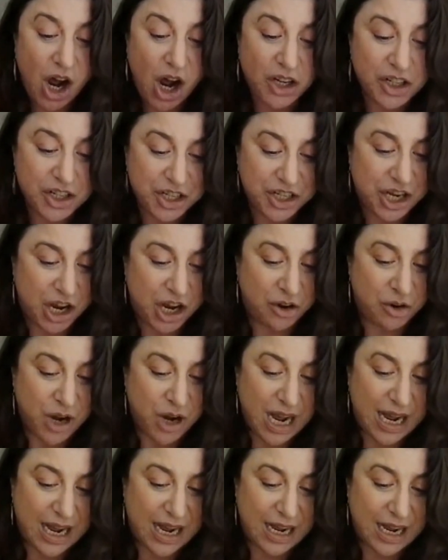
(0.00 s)
Also,
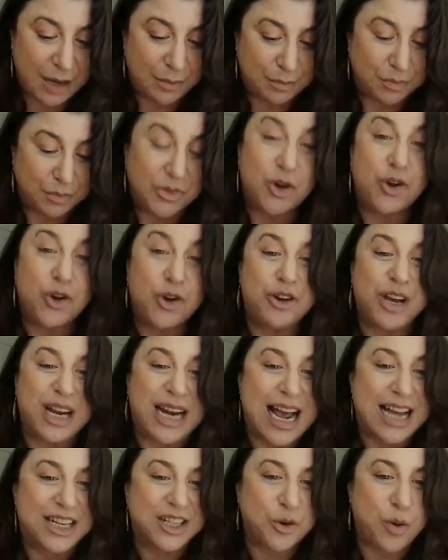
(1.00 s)
you
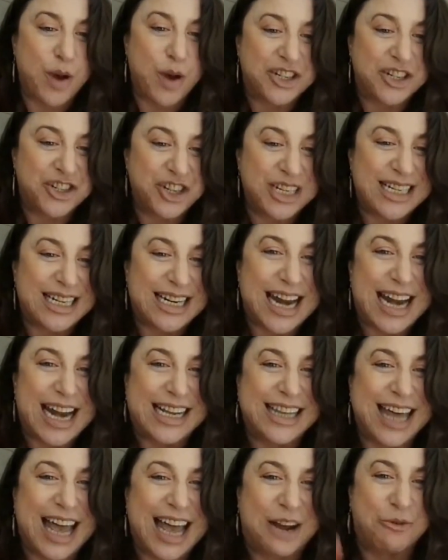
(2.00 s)
can ask questions in
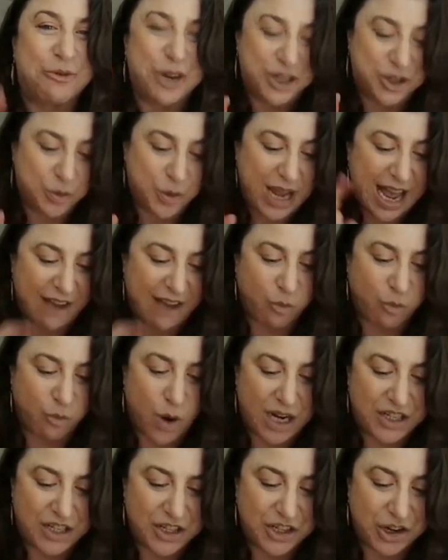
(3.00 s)
any language. We have
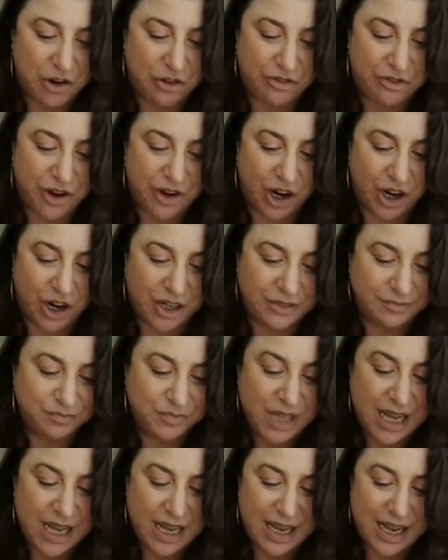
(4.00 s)
one so far.
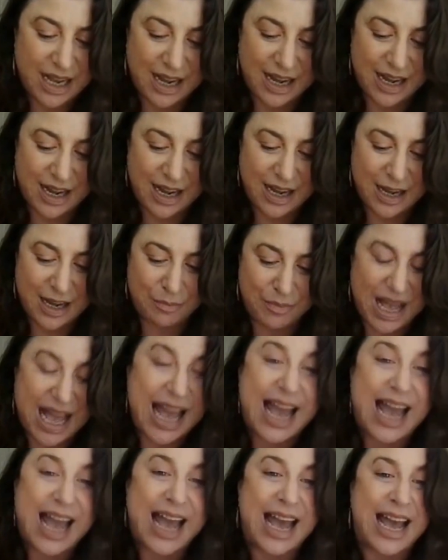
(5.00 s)

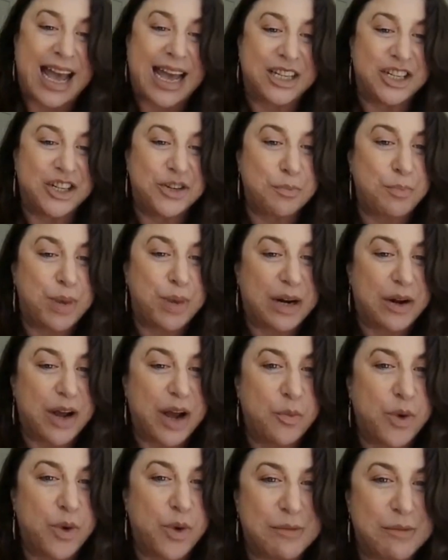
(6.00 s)
But
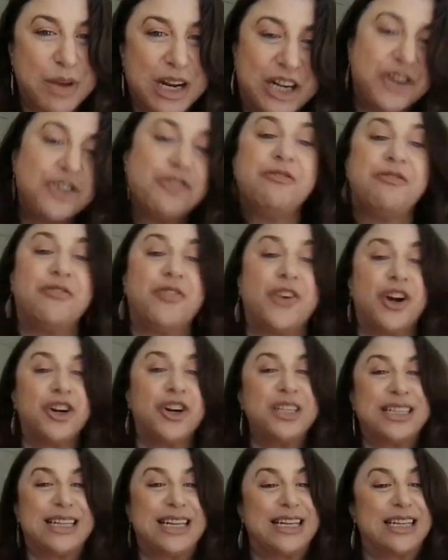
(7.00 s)
what I'm going to do
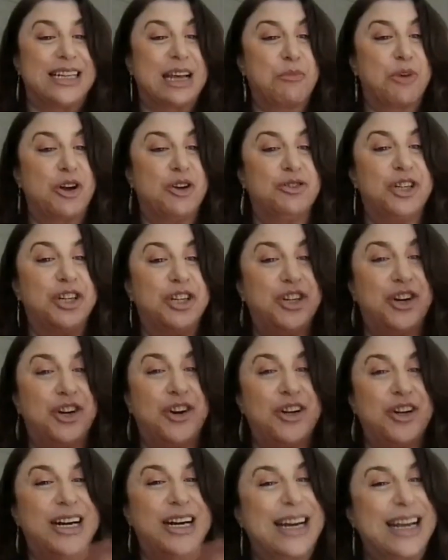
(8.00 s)
first is I'm going to
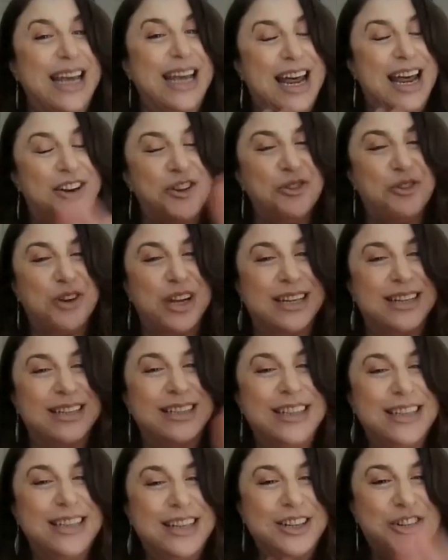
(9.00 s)
turn, and again, you can
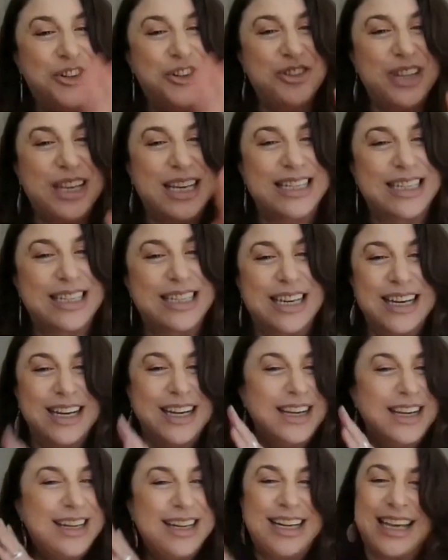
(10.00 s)
do this
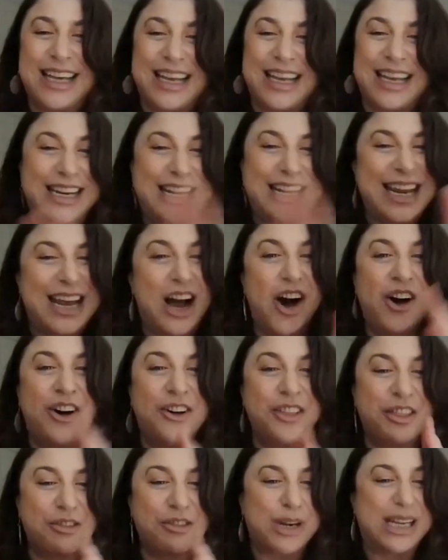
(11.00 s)
in
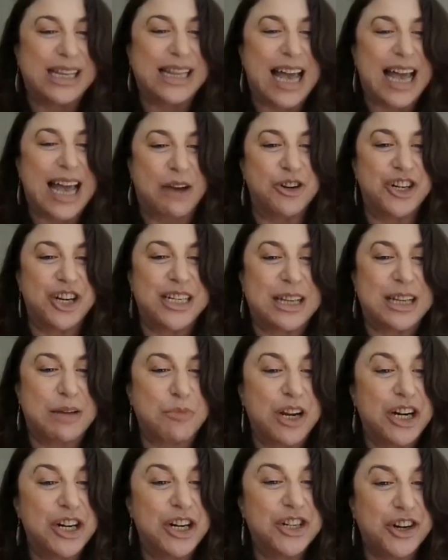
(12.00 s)
all three languages.
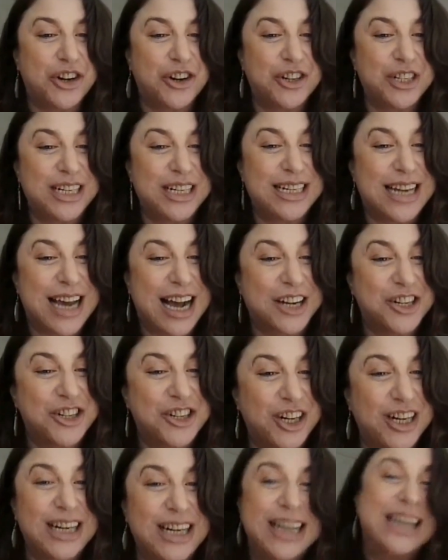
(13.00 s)
I'm going to turn to
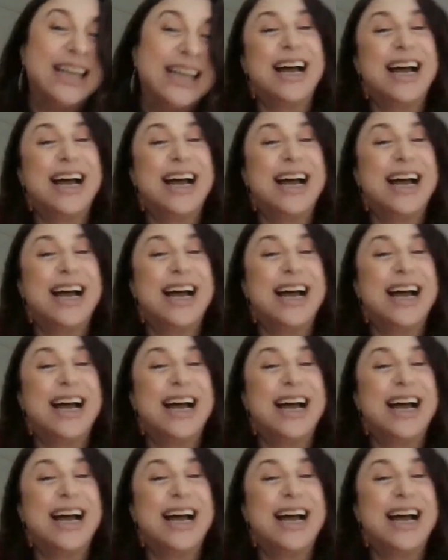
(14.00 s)
Dr.